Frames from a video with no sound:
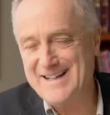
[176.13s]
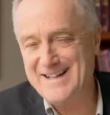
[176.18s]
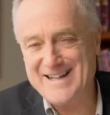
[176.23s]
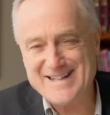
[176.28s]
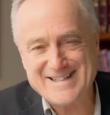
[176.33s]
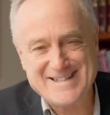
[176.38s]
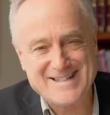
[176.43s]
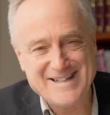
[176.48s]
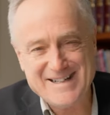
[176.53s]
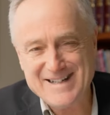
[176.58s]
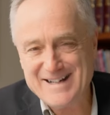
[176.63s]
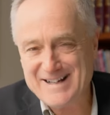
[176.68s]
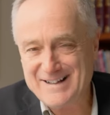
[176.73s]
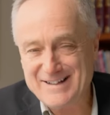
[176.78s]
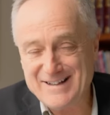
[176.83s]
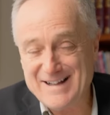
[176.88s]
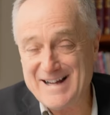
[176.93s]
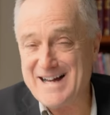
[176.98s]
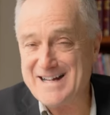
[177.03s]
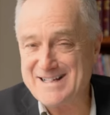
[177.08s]
lots
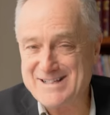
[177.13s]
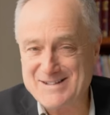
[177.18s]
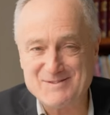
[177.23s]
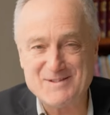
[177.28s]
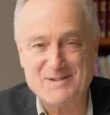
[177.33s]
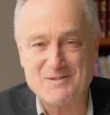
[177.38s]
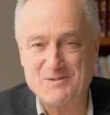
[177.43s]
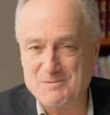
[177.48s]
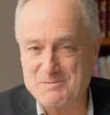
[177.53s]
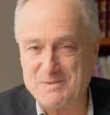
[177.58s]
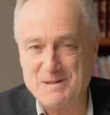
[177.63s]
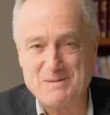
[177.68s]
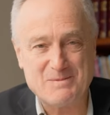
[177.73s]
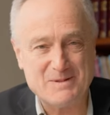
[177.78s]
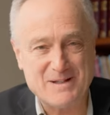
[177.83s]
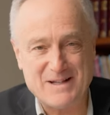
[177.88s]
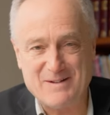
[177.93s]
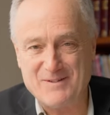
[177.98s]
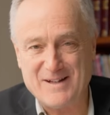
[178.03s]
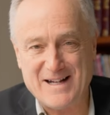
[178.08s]
lots of different
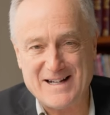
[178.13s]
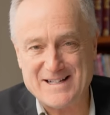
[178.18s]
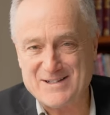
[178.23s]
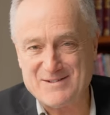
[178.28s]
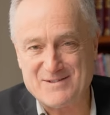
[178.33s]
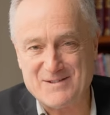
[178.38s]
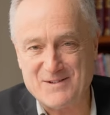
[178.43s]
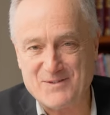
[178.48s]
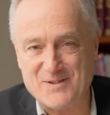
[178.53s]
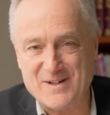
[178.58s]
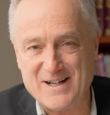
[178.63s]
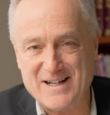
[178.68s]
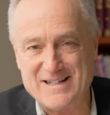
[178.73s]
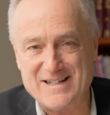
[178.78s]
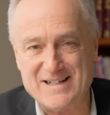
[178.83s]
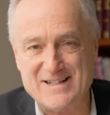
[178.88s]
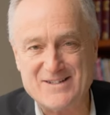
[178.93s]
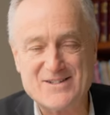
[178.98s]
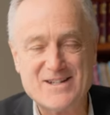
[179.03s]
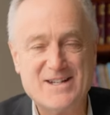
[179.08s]
people have lots of different
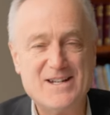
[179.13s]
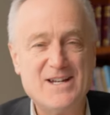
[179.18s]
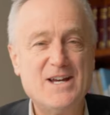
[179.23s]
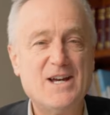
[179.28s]
ideas.